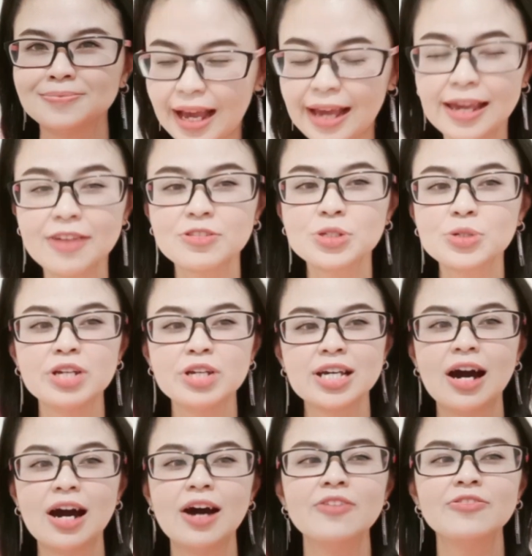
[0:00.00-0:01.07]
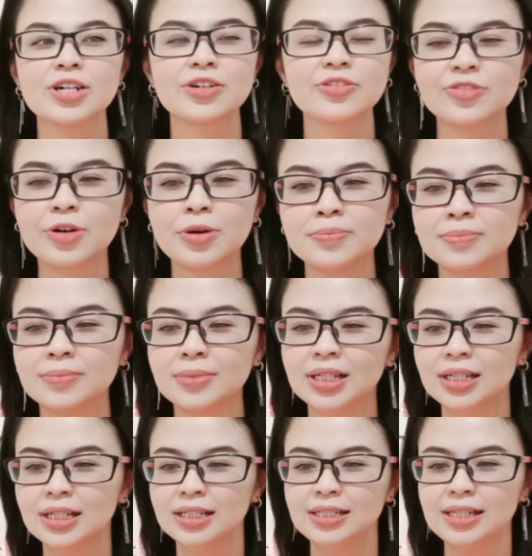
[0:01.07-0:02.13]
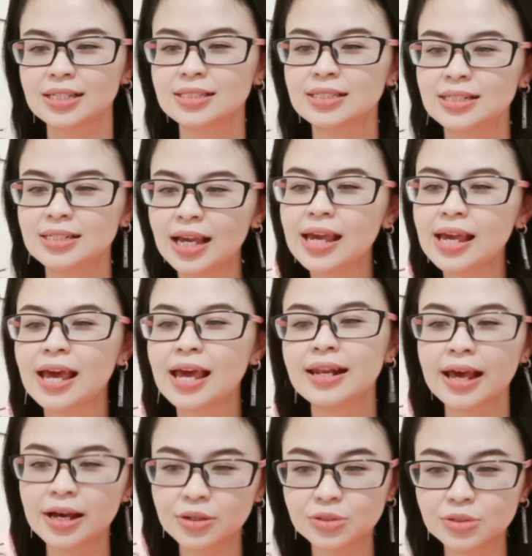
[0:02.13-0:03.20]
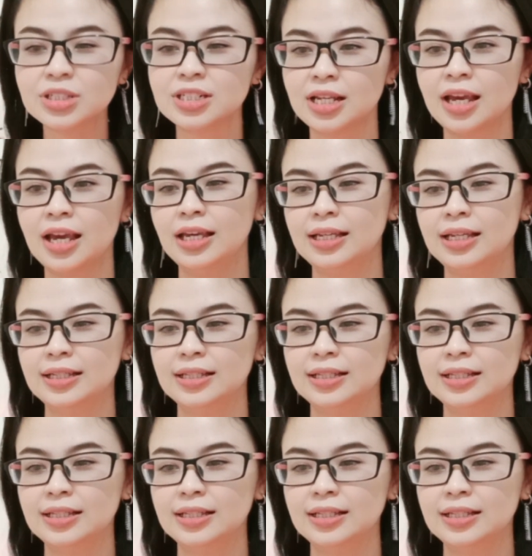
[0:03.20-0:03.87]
I have to recover from yesterday and now today.